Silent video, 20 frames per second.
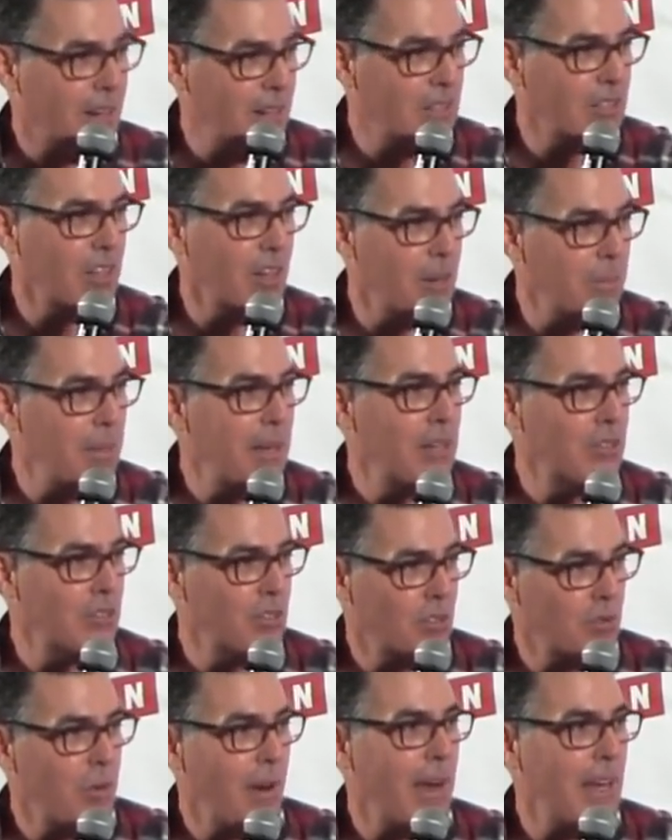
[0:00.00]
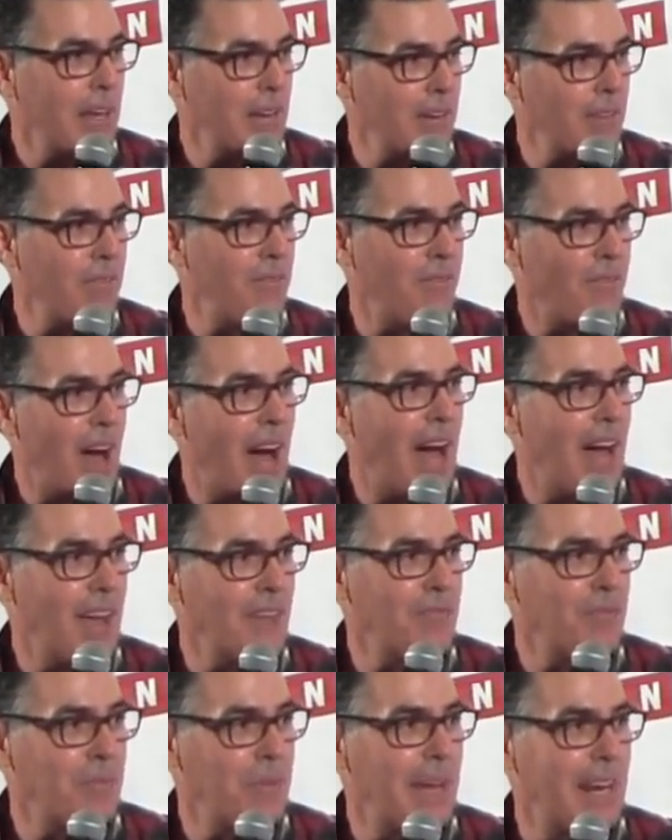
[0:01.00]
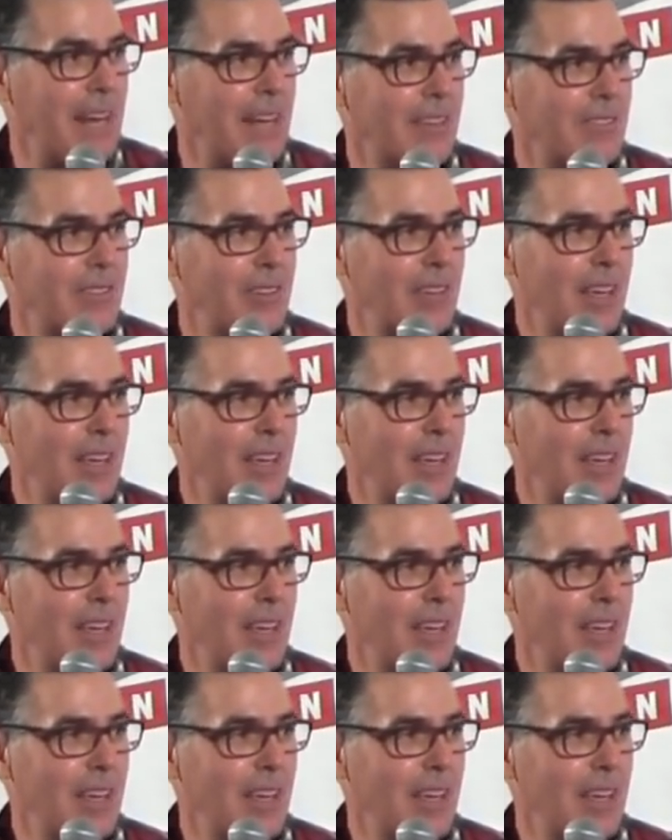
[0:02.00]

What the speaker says: It's going to be a straight 5 minutes.